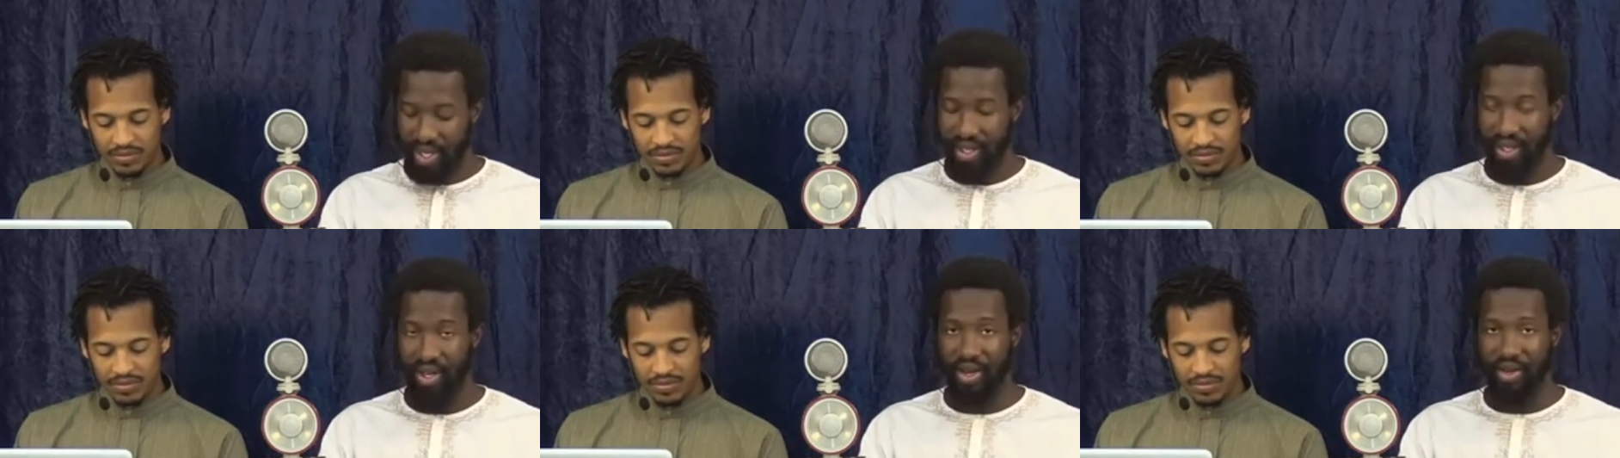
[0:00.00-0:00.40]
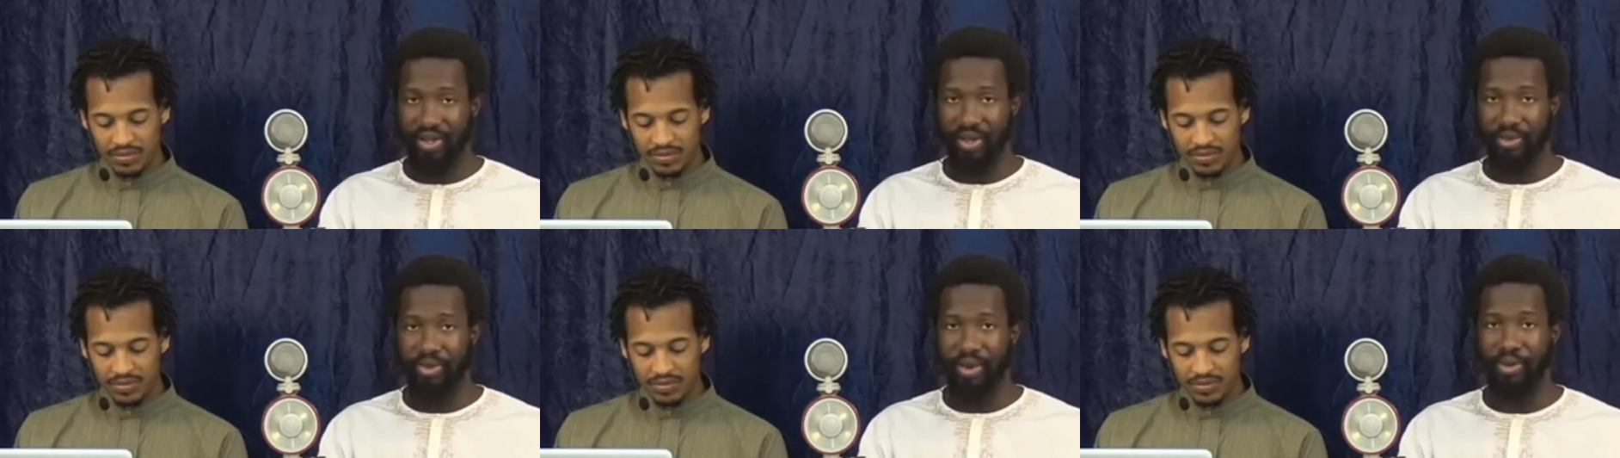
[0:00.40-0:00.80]
Speaker 1: The law was a
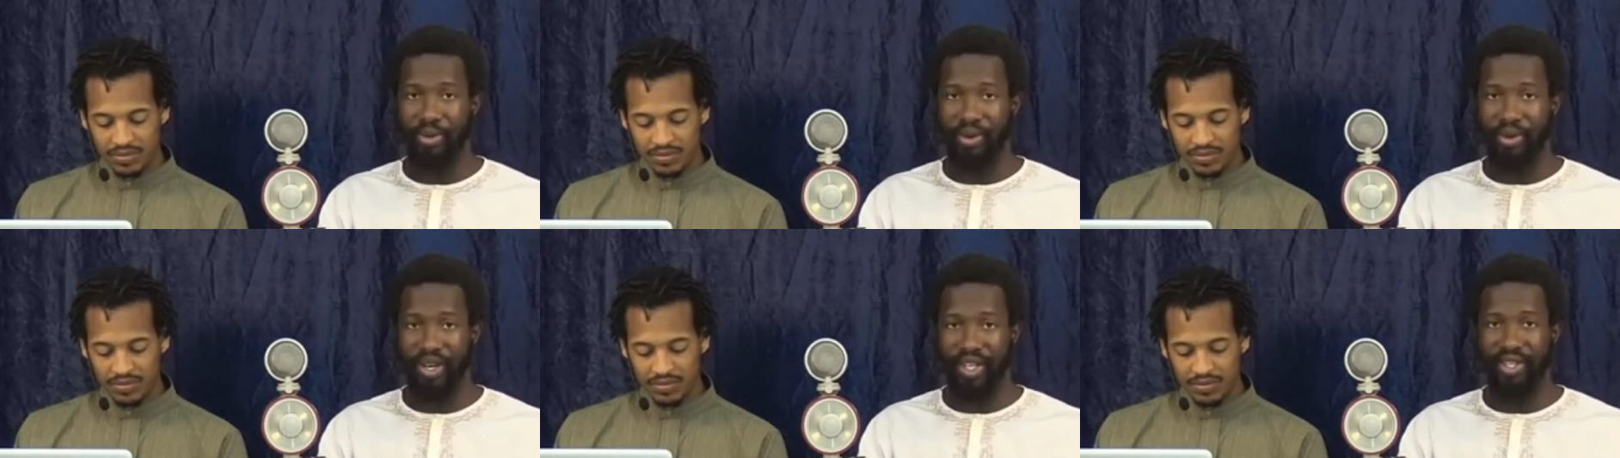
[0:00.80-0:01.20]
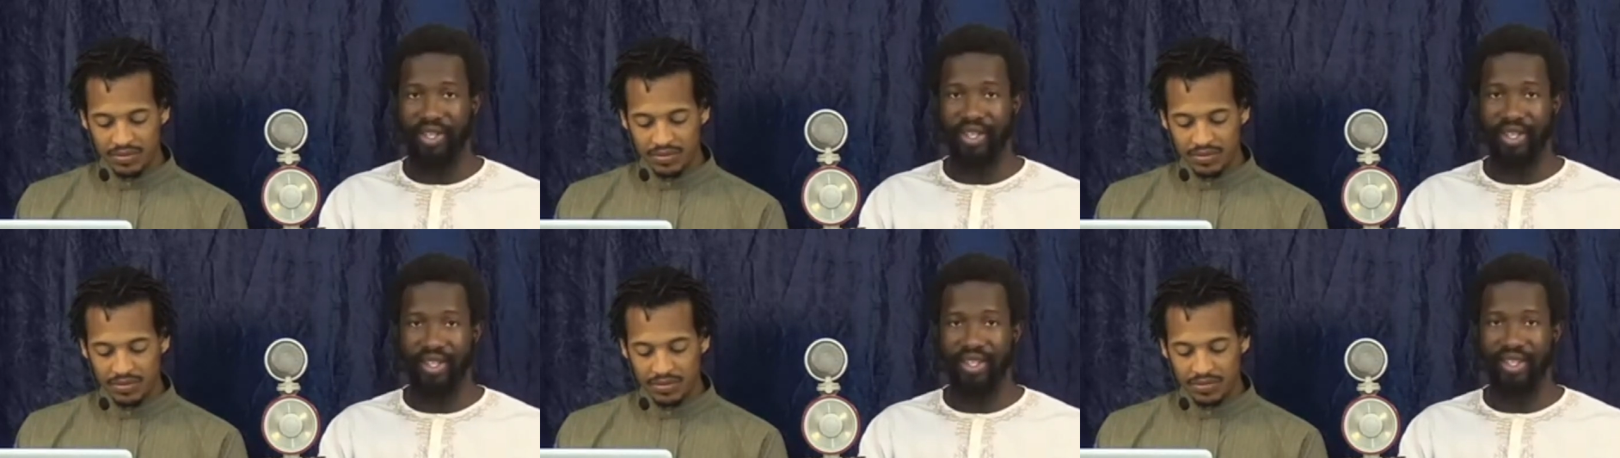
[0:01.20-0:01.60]

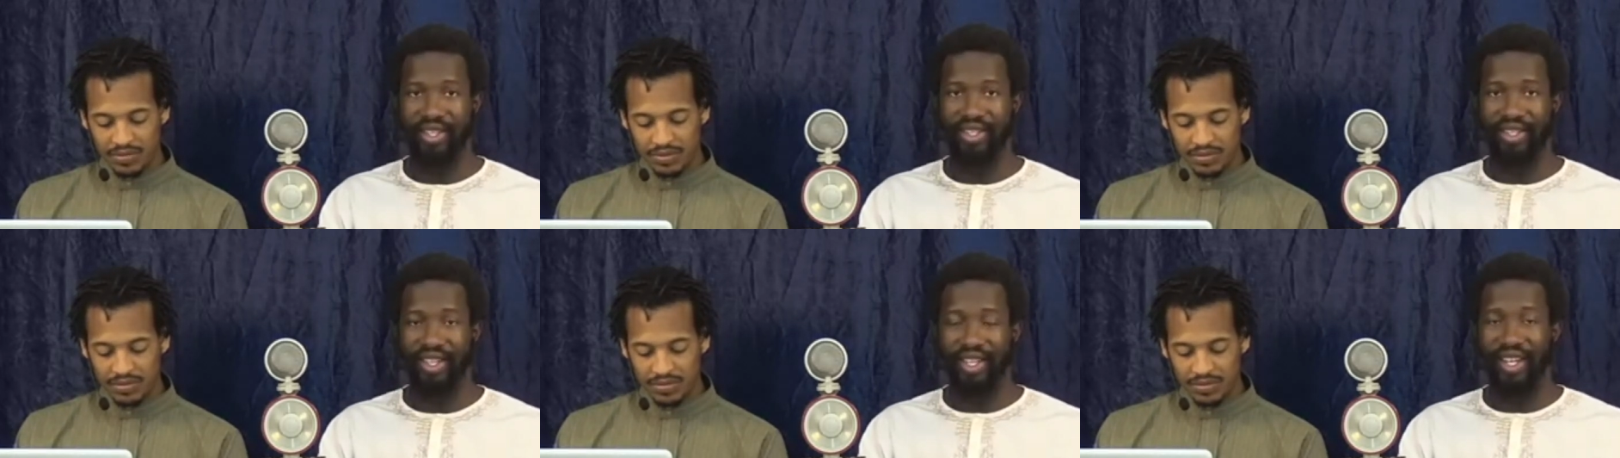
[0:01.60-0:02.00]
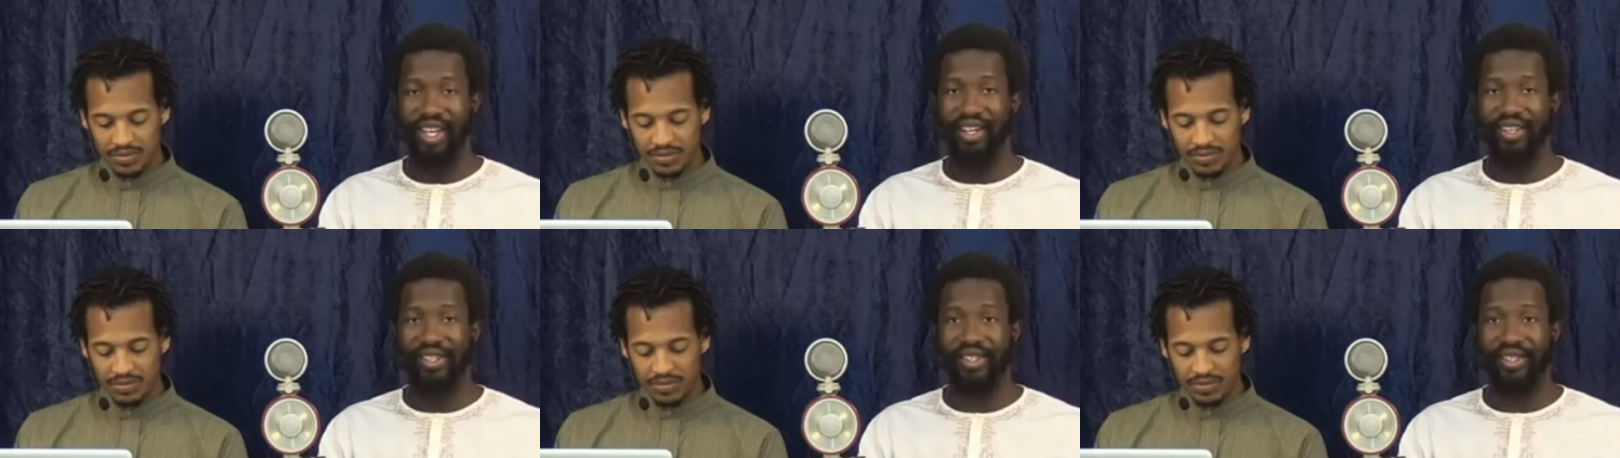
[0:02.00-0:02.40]
preparation to let
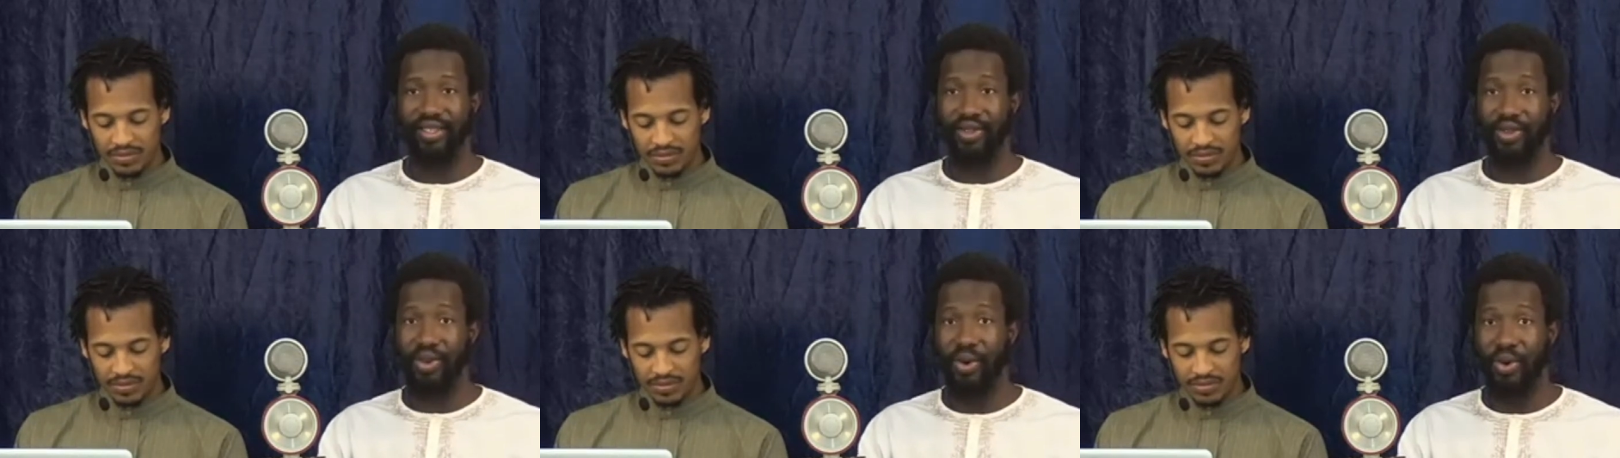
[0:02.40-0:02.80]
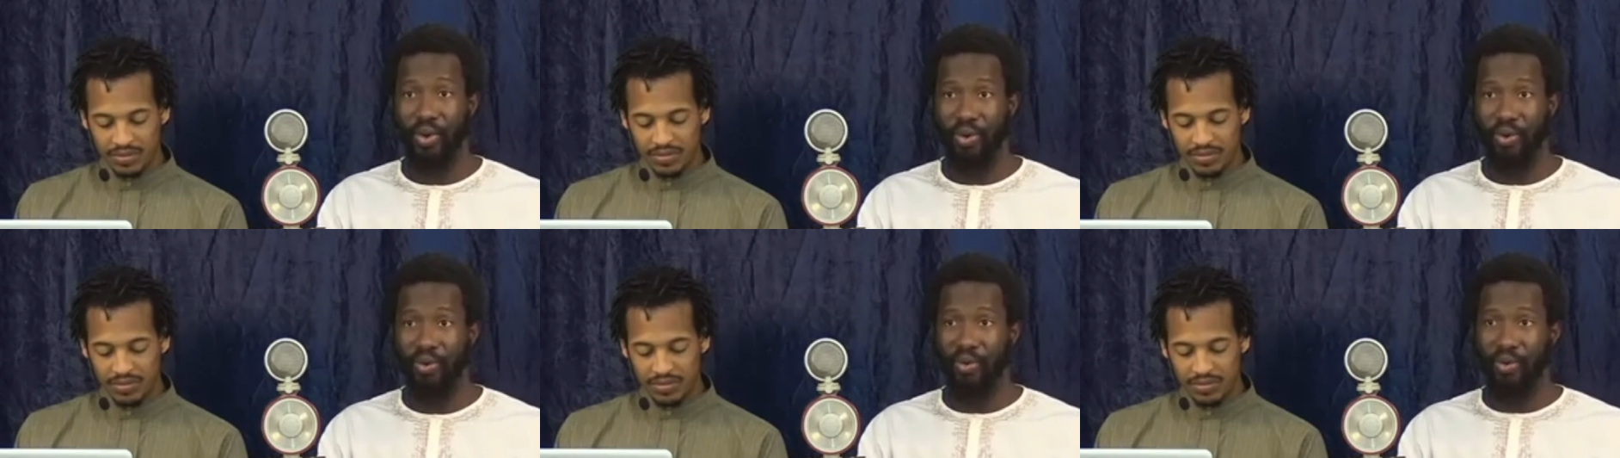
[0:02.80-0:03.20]
us know
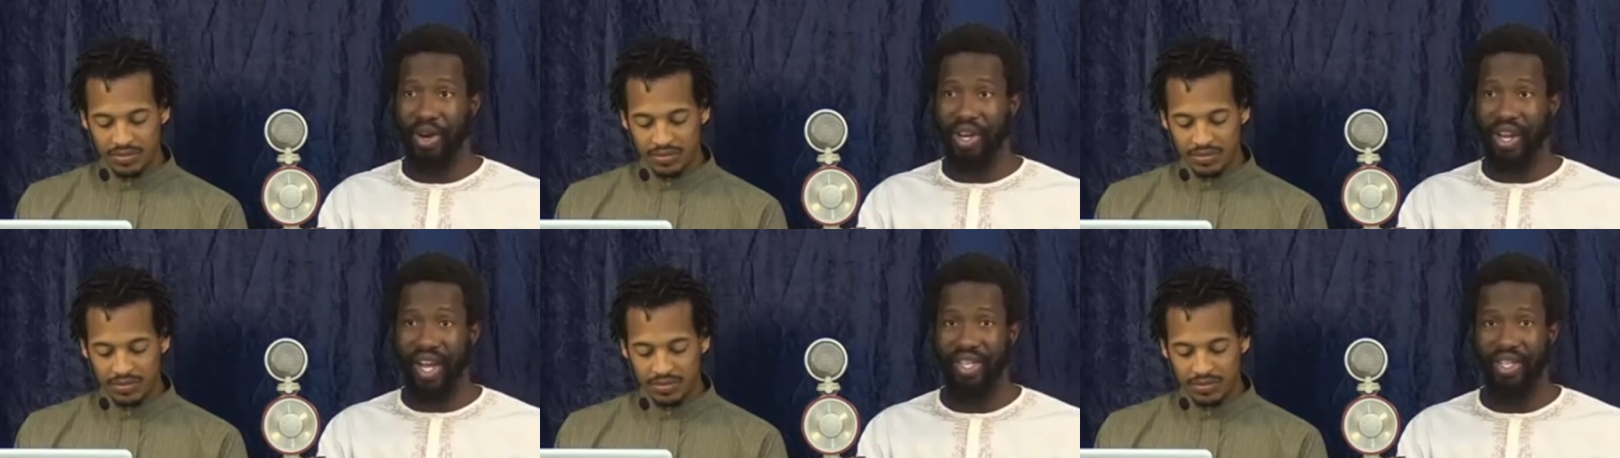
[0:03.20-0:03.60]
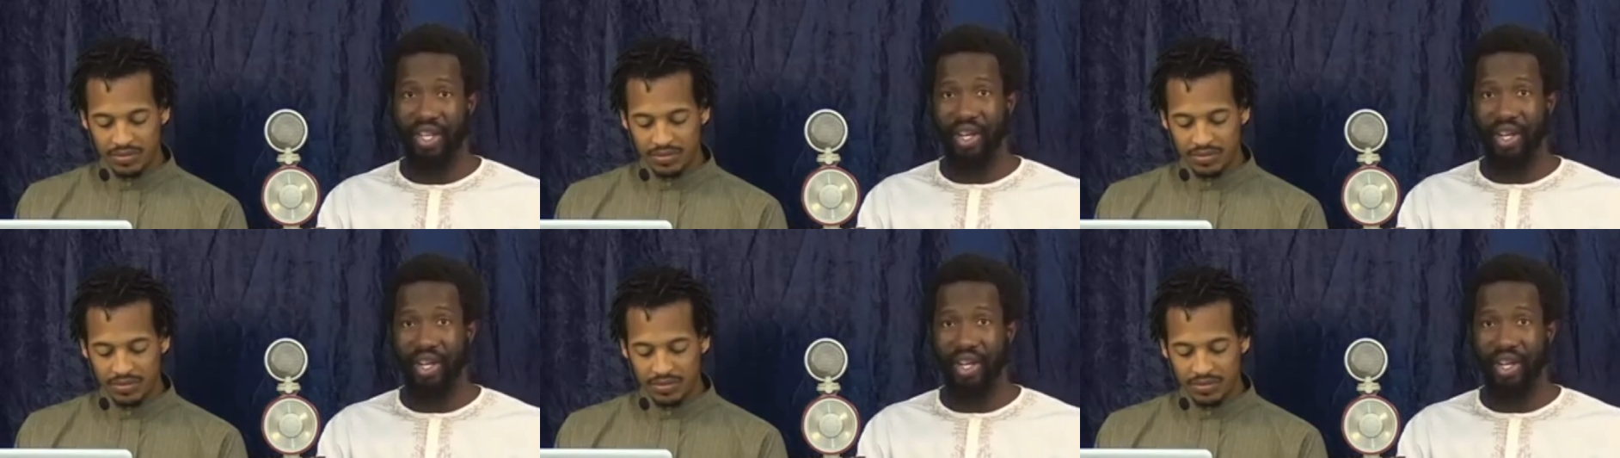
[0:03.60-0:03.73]
when Yache